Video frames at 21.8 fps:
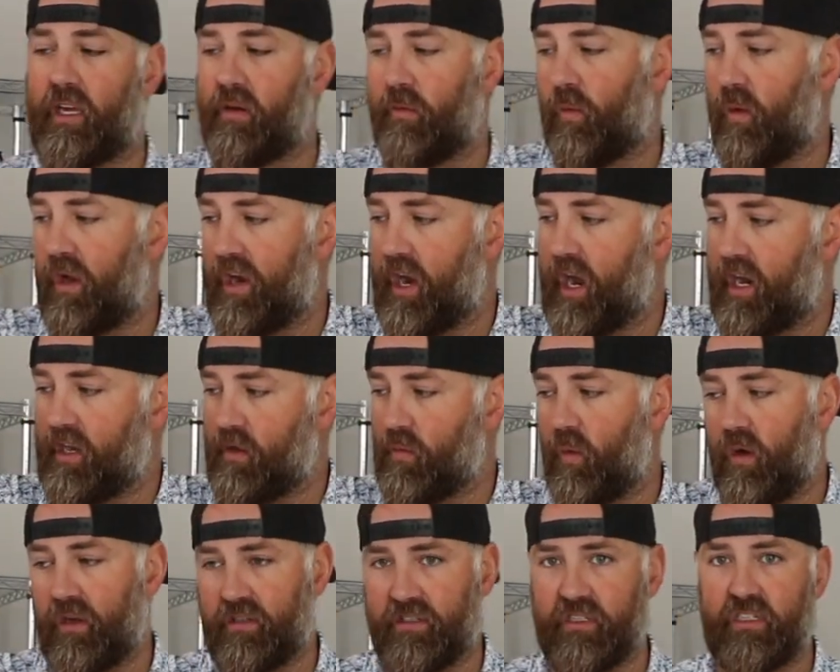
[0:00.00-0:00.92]
a
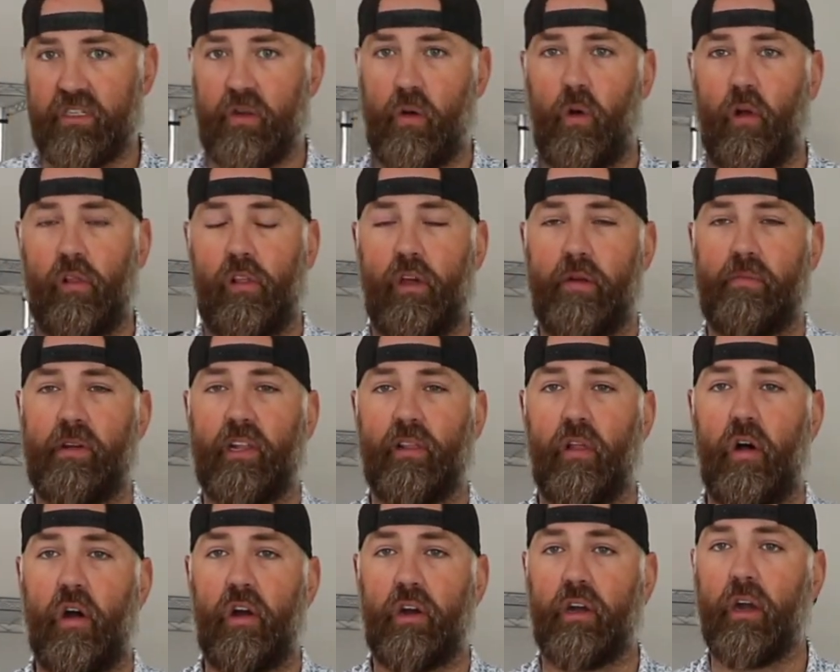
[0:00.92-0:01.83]
191, so a little bit
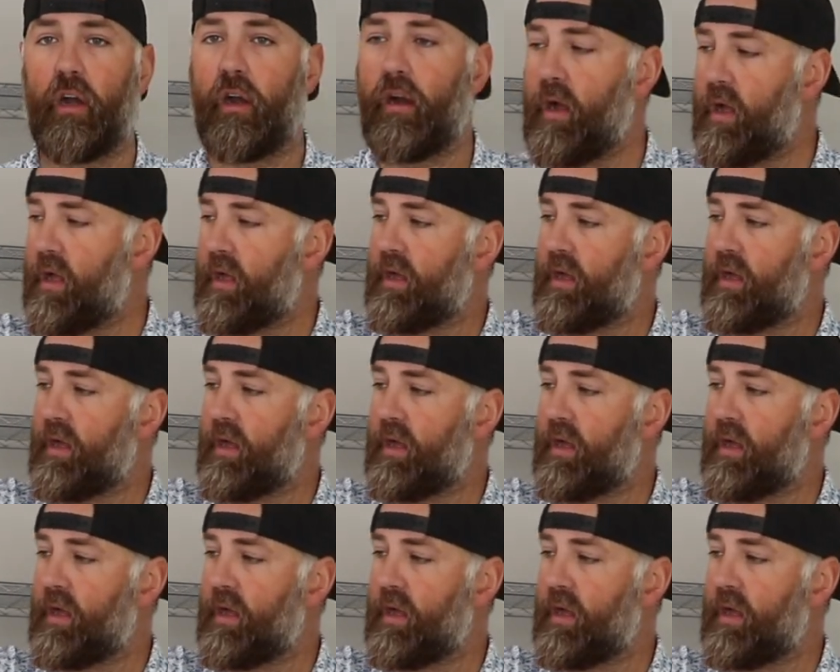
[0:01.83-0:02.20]
longer.